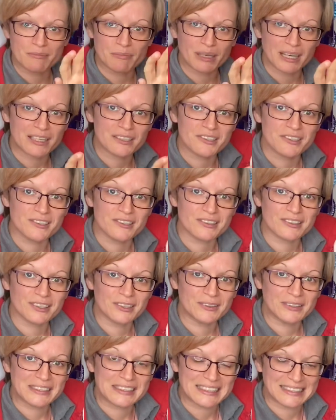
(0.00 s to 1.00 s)
but as you
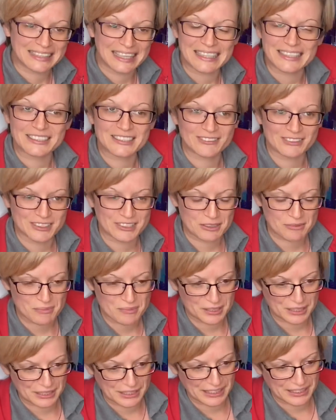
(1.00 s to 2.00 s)
slowly select for
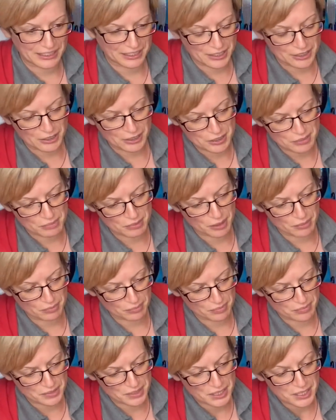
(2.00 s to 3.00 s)
something, it can cause
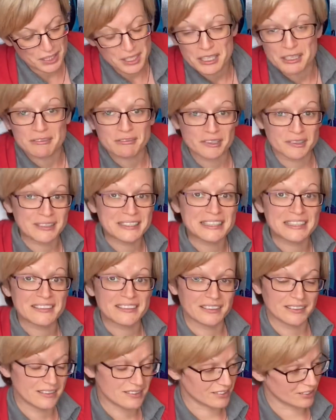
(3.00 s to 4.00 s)
problems. For
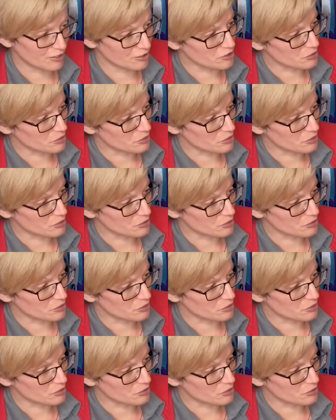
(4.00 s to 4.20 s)
instance, a good